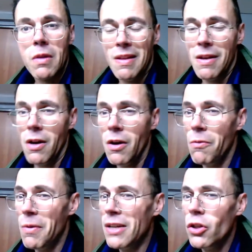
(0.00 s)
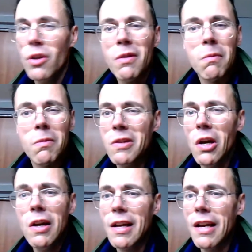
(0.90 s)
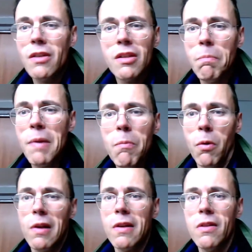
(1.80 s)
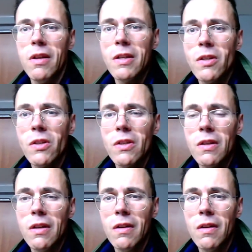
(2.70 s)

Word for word: You know, once you turn against the people like this,